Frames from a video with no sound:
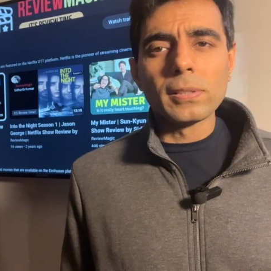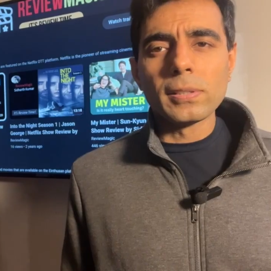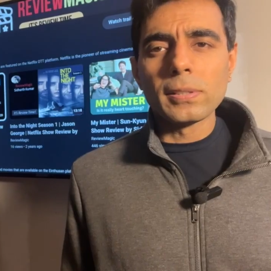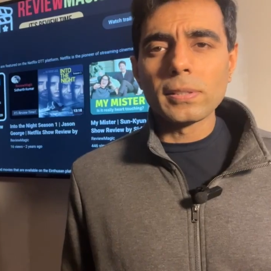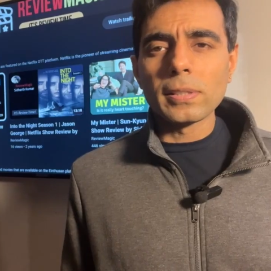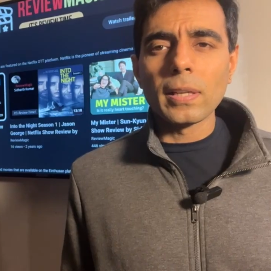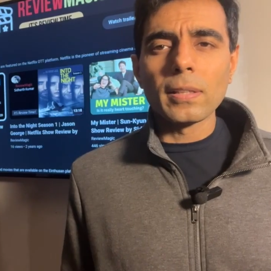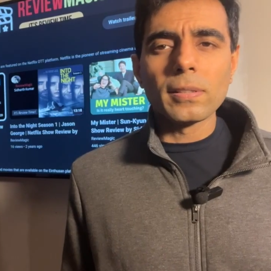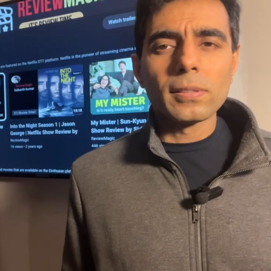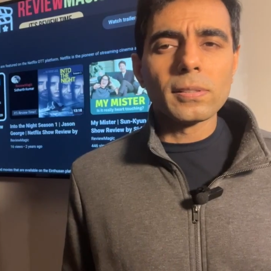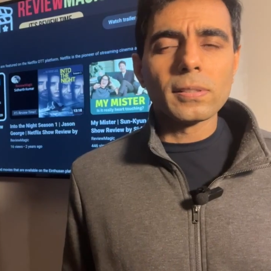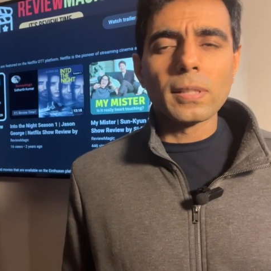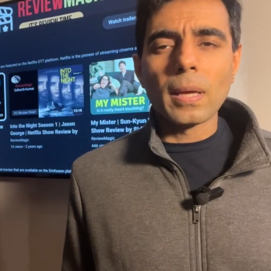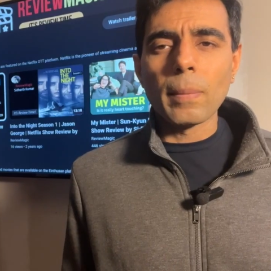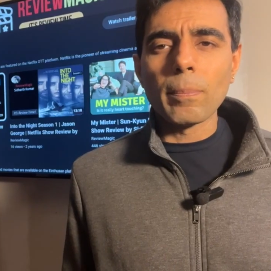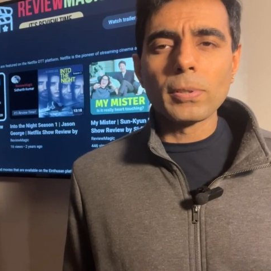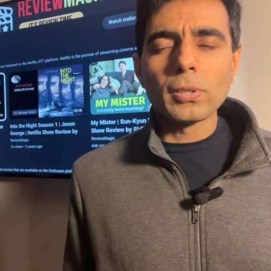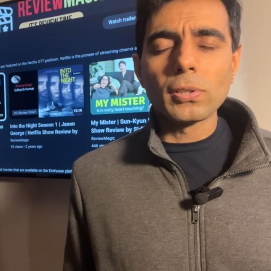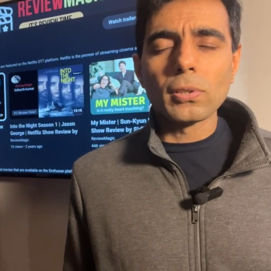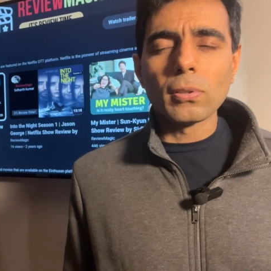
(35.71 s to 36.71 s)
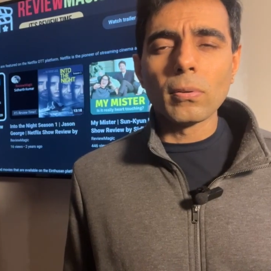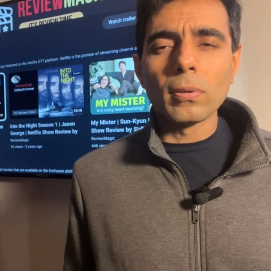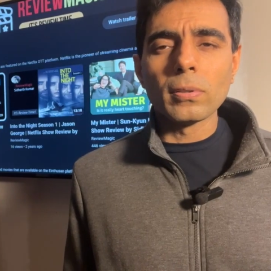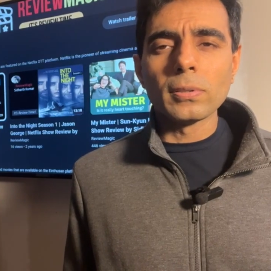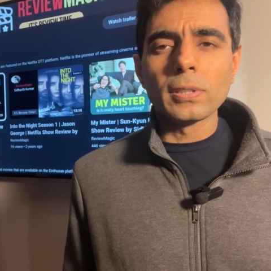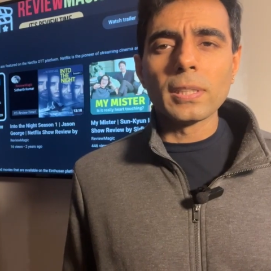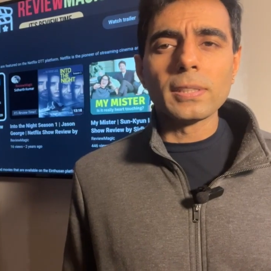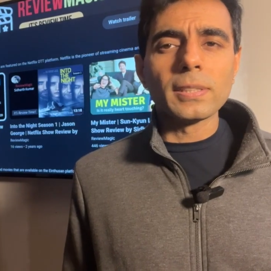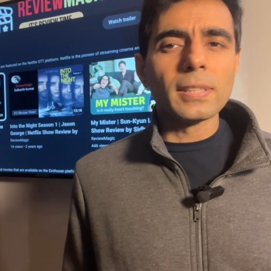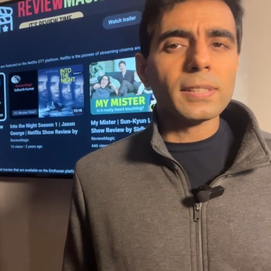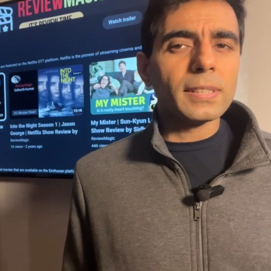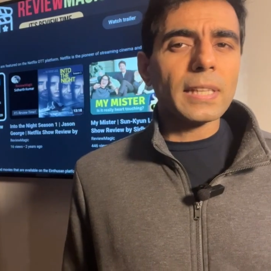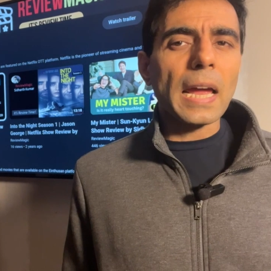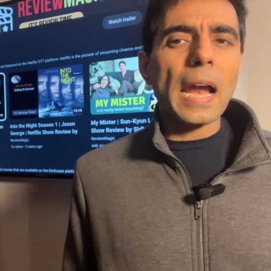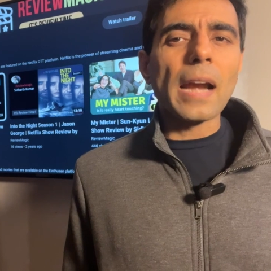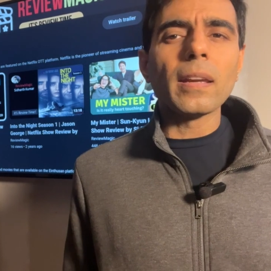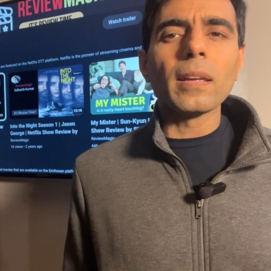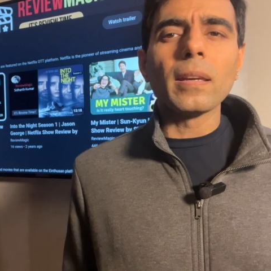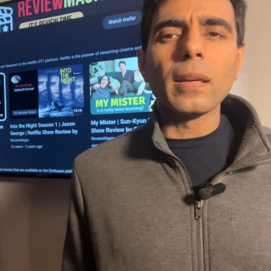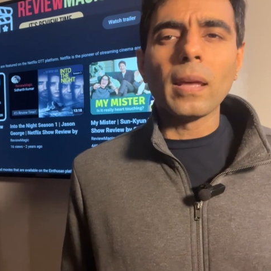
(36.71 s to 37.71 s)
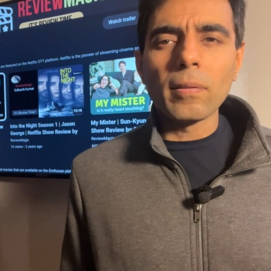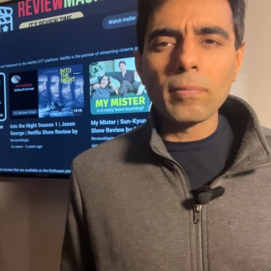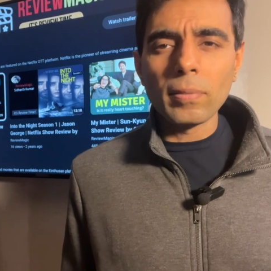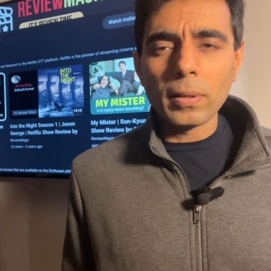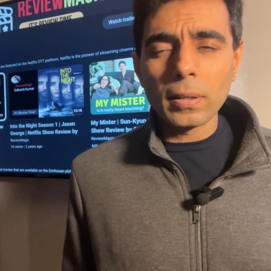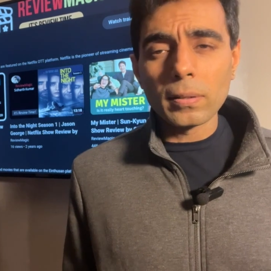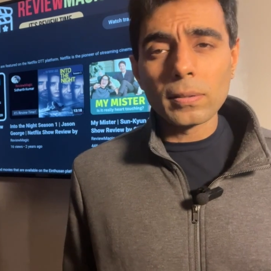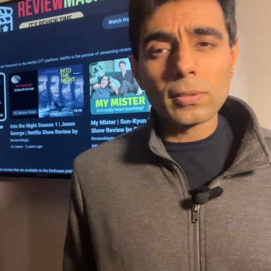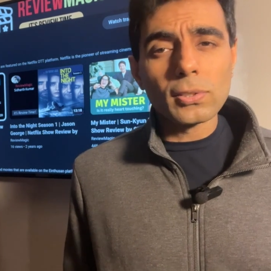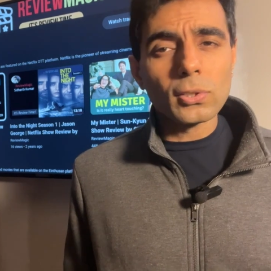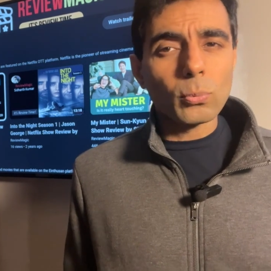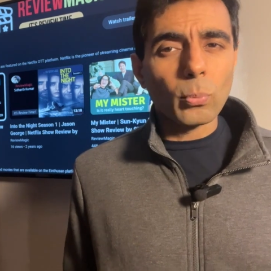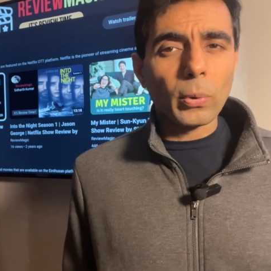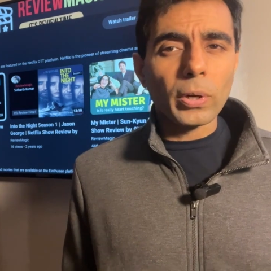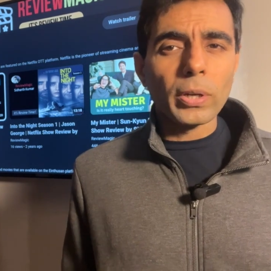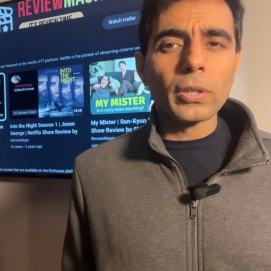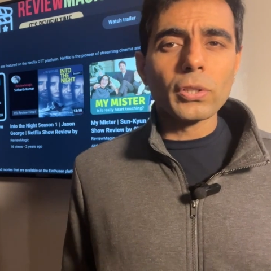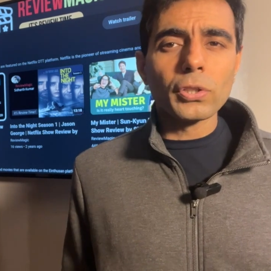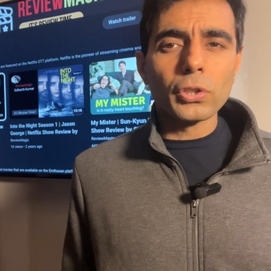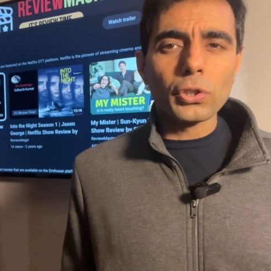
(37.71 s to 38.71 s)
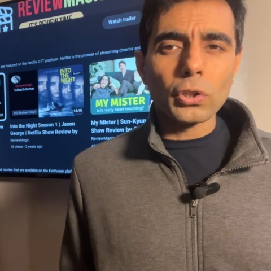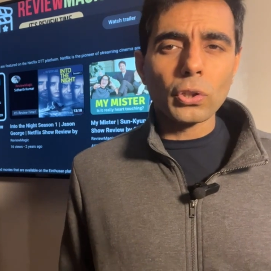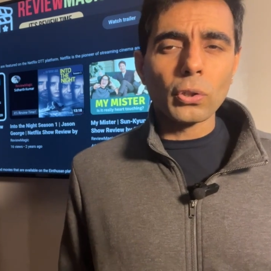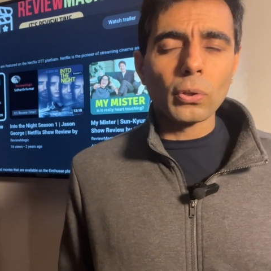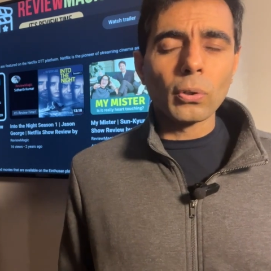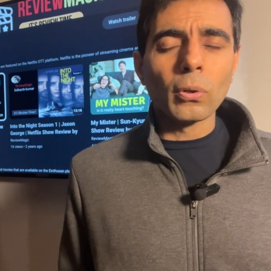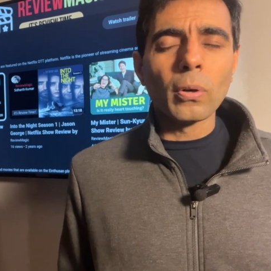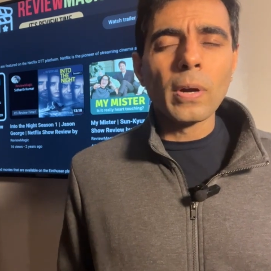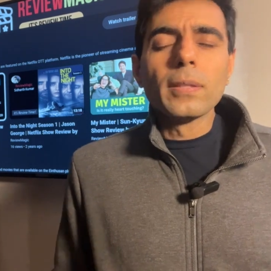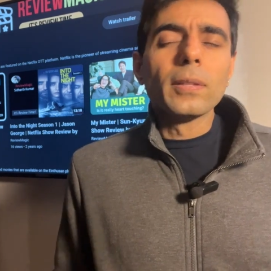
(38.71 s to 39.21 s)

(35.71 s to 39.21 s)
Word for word: six episodes. It's a Scandinavian Swedish show.